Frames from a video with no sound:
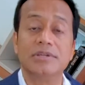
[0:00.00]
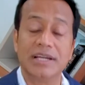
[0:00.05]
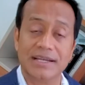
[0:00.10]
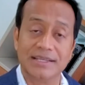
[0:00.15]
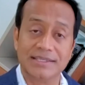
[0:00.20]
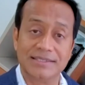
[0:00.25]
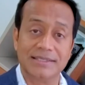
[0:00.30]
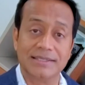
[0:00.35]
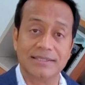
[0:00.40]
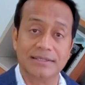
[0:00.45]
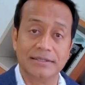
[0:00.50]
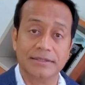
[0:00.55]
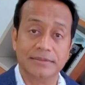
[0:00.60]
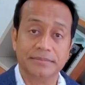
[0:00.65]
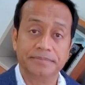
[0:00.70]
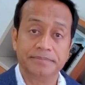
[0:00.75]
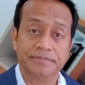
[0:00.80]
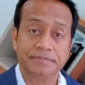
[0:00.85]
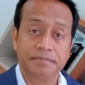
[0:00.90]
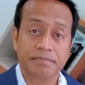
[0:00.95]
estate.
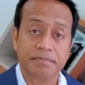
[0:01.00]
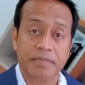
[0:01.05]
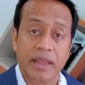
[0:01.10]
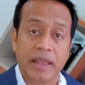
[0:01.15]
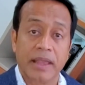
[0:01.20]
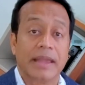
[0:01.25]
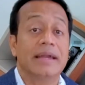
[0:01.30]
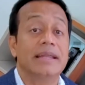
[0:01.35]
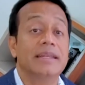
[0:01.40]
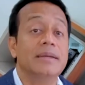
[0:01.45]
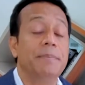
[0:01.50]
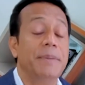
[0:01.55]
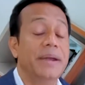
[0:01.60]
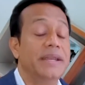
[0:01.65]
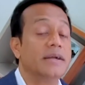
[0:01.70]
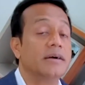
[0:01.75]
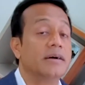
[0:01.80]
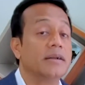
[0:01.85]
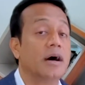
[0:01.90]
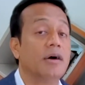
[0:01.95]

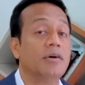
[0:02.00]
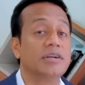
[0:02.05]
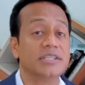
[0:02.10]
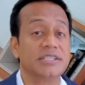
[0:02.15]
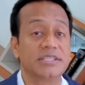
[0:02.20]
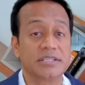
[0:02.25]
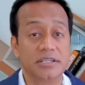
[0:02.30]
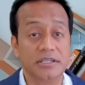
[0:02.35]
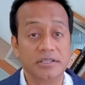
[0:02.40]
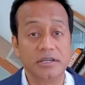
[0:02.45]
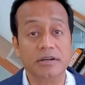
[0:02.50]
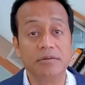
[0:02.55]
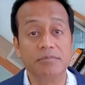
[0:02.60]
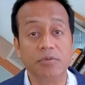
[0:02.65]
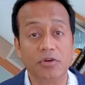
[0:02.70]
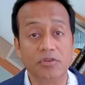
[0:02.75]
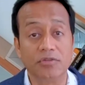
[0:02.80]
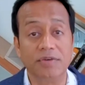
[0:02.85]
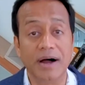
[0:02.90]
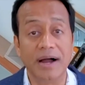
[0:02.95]
Depending on our risk return
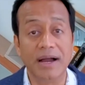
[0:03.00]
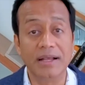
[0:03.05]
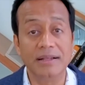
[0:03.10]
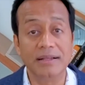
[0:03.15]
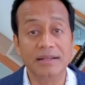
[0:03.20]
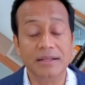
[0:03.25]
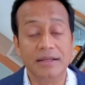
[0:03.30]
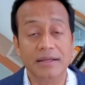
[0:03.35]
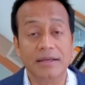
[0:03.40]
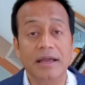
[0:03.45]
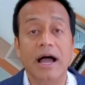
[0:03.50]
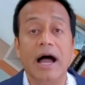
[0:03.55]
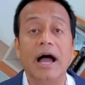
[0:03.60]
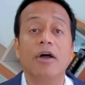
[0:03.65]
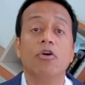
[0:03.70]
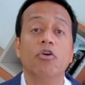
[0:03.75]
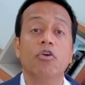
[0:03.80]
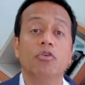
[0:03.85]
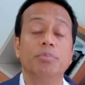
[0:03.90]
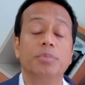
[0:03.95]
profile, I
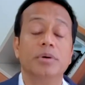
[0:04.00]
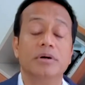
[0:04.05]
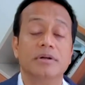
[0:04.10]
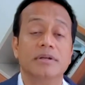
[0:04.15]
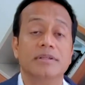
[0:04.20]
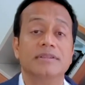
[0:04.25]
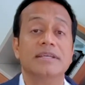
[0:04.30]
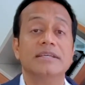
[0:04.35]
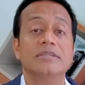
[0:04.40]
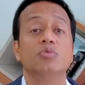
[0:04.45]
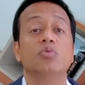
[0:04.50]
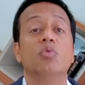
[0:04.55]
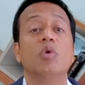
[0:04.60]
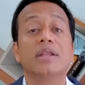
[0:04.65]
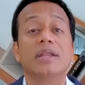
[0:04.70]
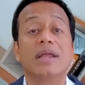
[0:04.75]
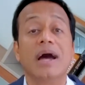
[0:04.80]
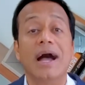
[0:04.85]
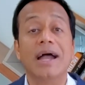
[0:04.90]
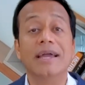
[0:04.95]
hope there's
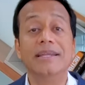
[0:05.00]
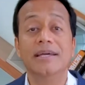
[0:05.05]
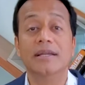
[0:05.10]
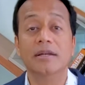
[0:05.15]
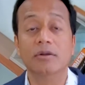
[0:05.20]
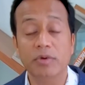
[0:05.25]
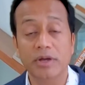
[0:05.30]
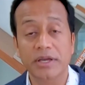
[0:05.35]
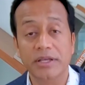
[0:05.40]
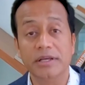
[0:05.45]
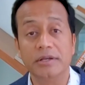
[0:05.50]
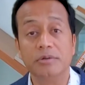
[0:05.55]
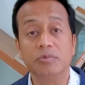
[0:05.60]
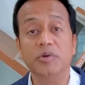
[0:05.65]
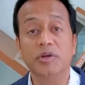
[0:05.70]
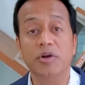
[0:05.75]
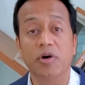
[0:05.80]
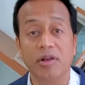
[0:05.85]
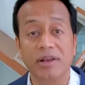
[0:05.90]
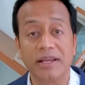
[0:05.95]
one ideal way that
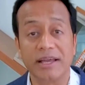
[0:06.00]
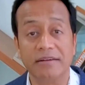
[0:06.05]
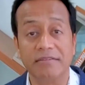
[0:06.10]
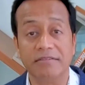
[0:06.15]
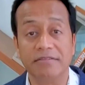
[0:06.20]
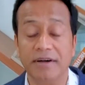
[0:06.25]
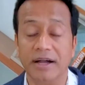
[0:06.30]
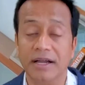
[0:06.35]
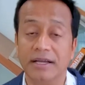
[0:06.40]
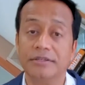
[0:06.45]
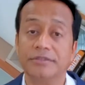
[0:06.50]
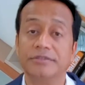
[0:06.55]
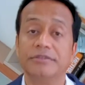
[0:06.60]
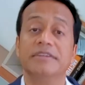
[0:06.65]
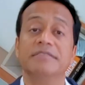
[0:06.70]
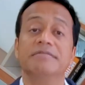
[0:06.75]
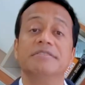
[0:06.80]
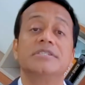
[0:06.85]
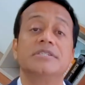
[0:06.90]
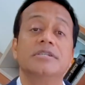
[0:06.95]
we all can find to
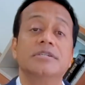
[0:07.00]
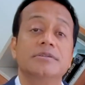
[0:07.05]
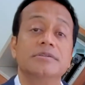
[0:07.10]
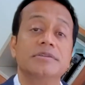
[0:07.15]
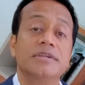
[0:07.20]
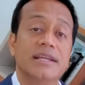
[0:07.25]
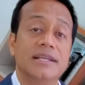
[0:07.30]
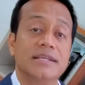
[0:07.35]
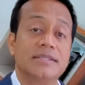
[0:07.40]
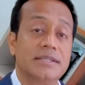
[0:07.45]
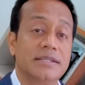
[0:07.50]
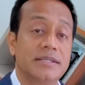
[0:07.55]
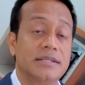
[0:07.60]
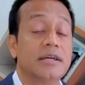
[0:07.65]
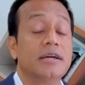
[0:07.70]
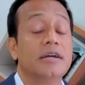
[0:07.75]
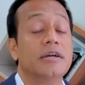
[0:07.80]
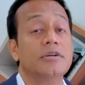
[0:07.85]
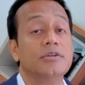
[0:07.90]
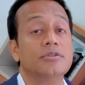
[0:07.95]
invest into real estate
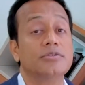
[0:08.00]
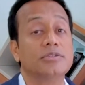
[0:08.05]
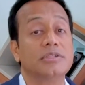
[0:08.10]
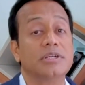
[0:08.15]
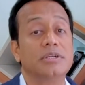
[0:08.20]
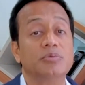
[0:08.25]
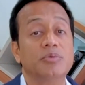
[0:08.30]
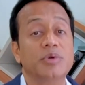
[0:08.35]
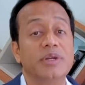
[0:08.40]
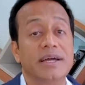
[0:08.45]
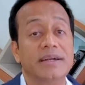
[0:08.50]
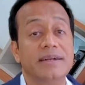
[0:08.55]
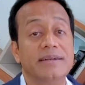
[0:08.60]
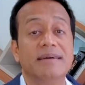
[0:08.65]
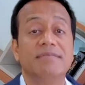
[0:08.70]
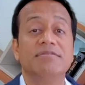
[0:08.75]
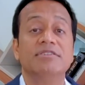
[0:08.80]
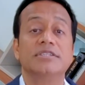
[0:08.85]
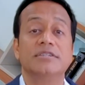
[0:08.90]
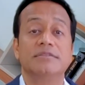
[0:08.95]
so that we can
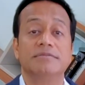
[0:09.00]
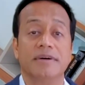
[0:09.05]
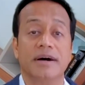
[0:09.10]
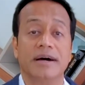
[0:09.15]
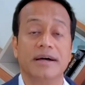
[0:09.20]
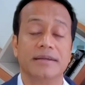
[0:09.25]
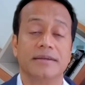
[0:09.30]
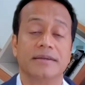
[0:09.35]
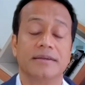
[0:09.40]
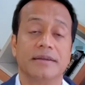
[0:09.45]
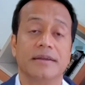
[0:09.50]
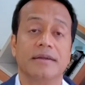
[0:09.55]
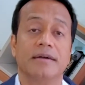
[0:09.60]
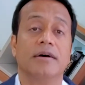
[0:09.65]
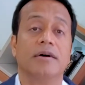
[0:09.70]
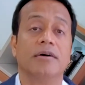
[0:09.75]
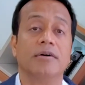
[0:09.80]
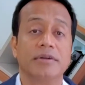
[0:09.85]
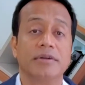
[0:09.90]
diversify our